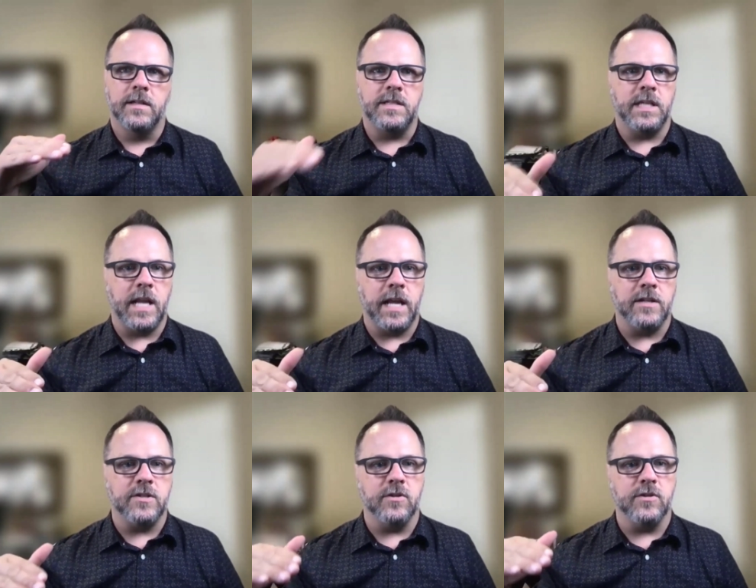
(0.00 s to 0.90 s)

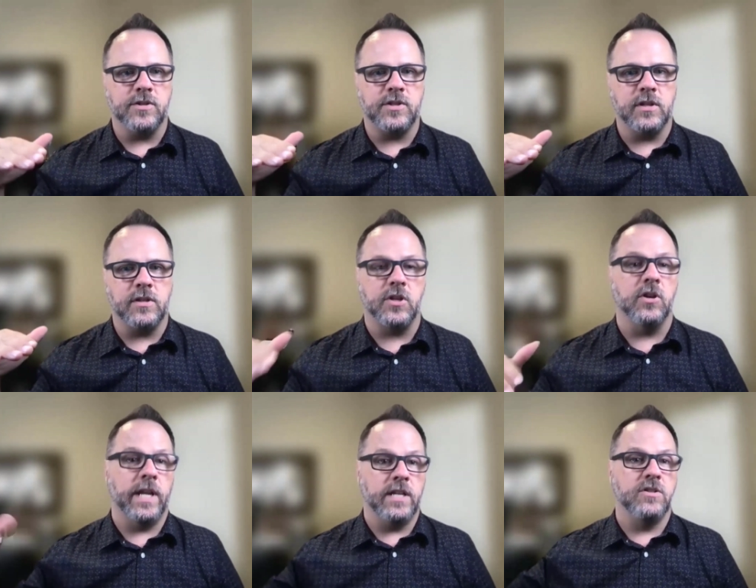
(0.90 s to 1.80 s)
teenagers
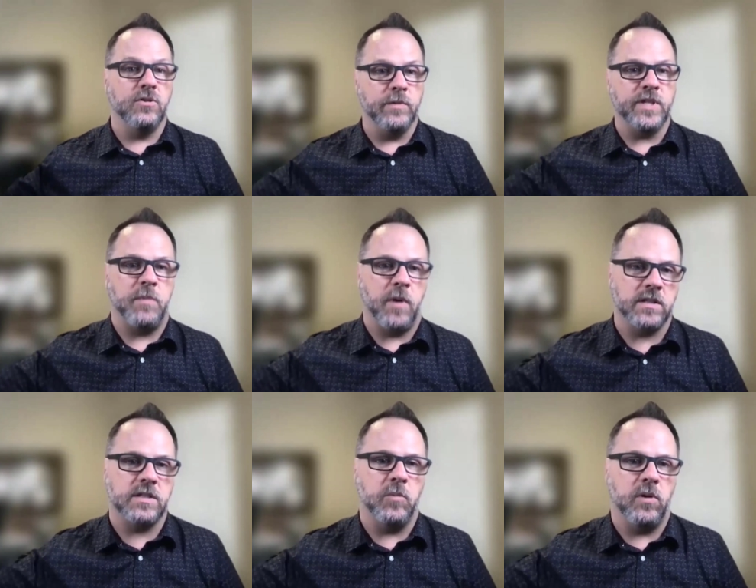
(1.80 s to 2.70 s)
turn into
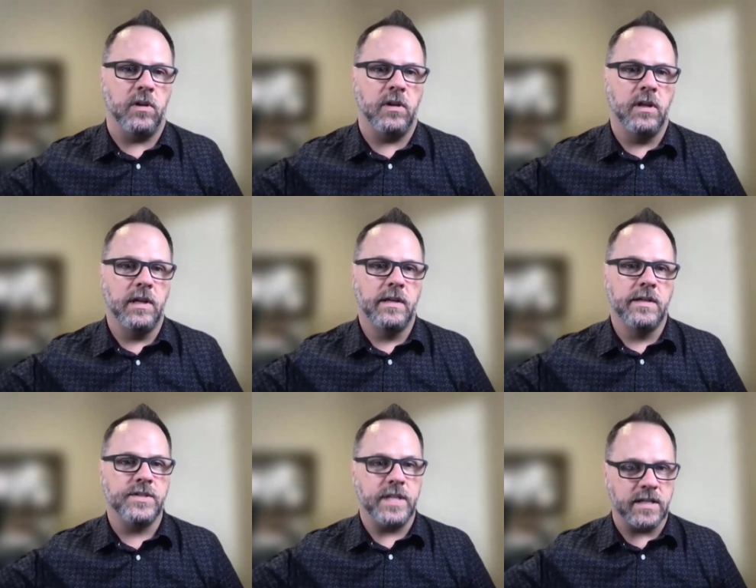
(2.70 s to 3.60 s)
responsible
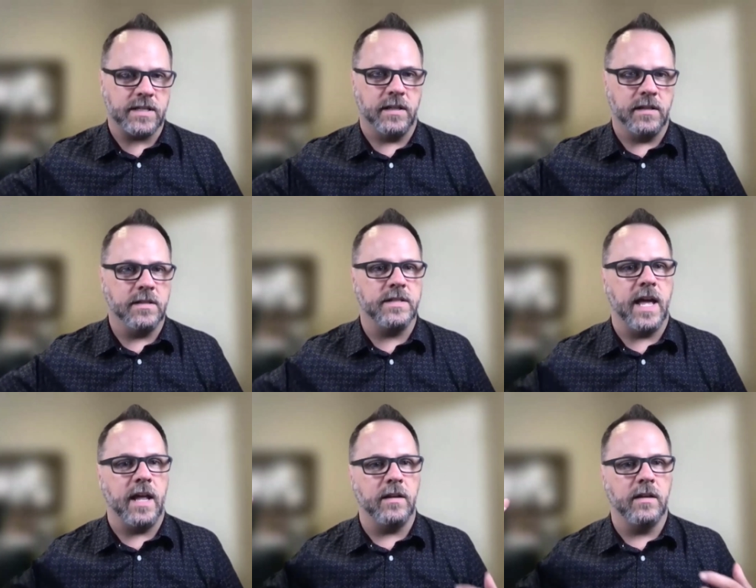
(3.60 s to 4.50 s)
citizens
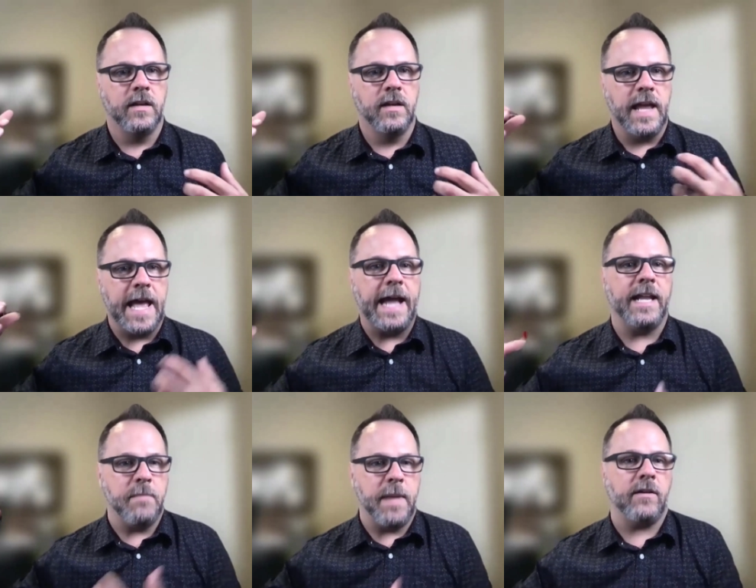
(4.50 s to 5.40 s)
that had
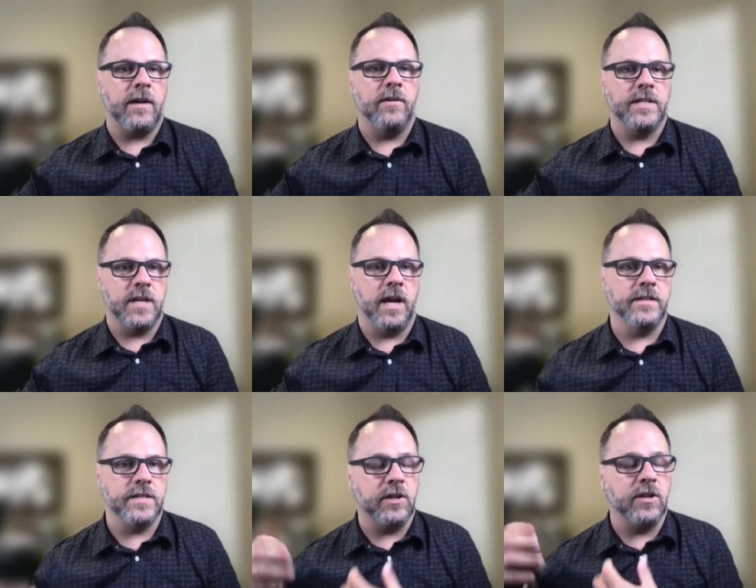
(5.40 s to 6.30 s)
a background in
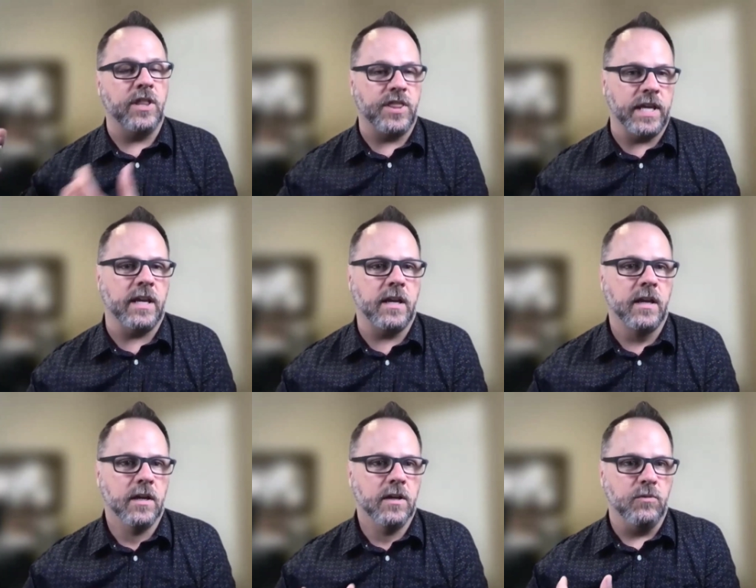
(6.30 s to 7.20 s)
science and could think
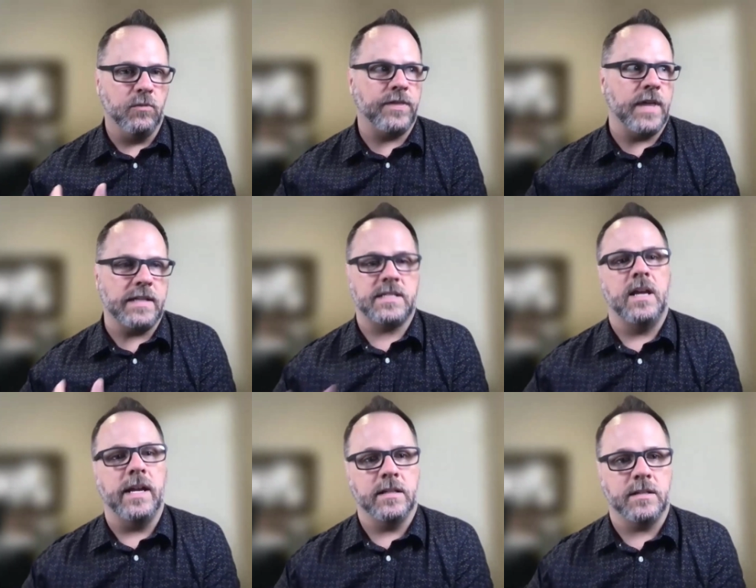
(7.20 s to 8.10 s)
with that
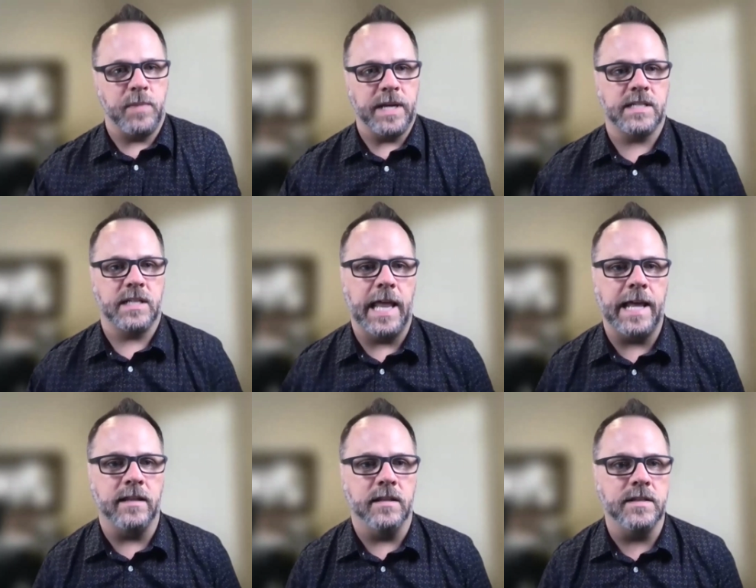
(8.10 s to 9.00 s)
science-based
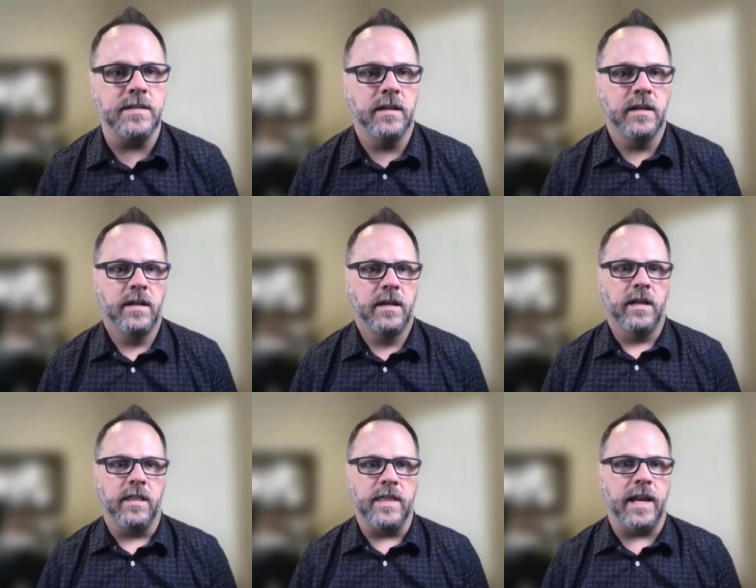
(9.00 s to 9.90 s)
lens,
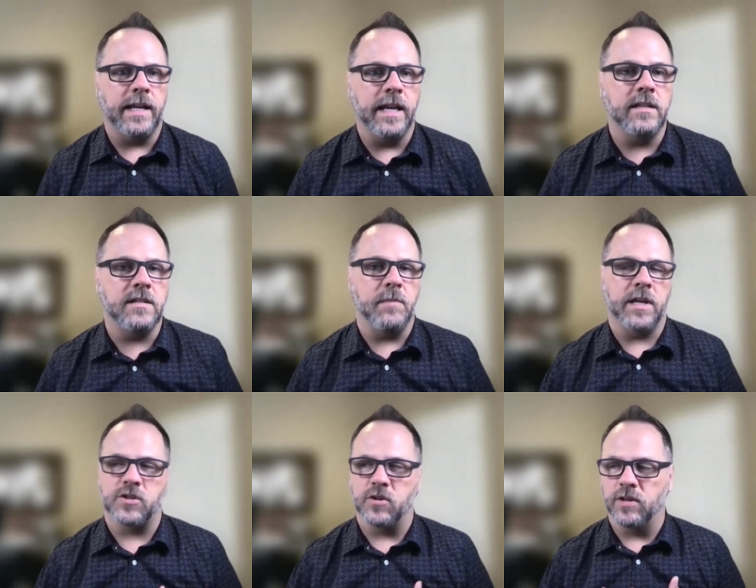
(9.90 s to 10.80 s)
then I needed to
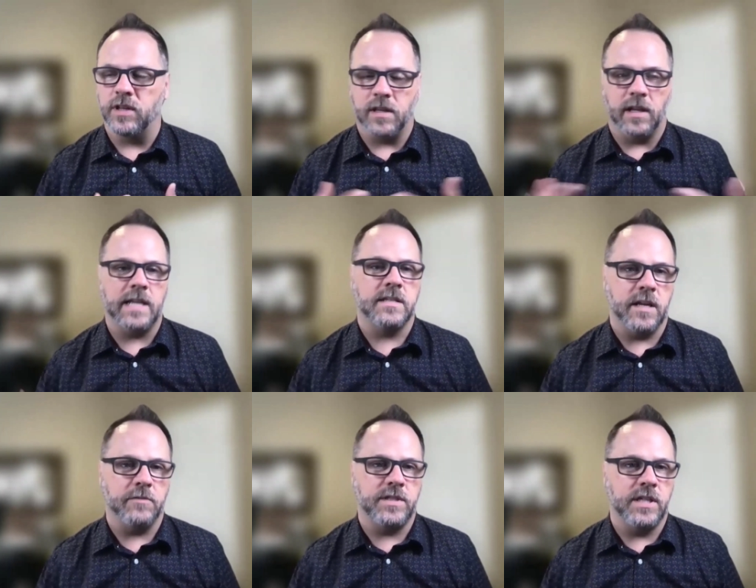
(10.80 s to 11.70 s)
make sure that the lessons
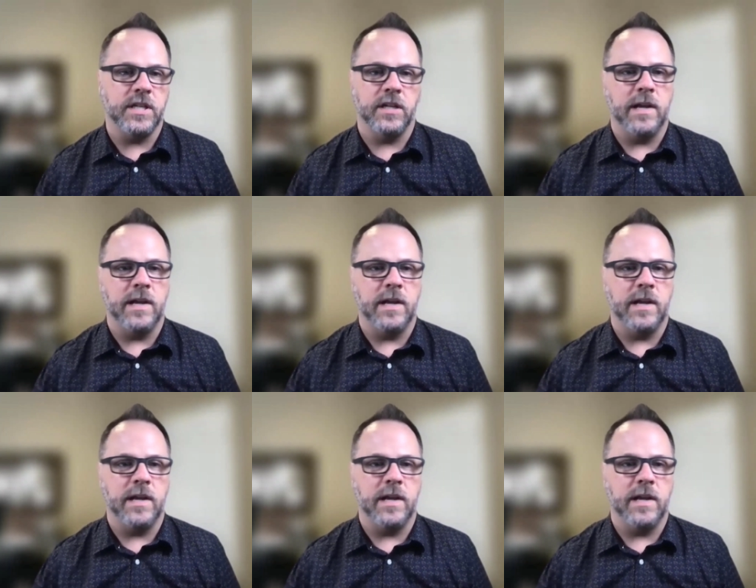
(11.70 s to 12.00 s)
I was teaching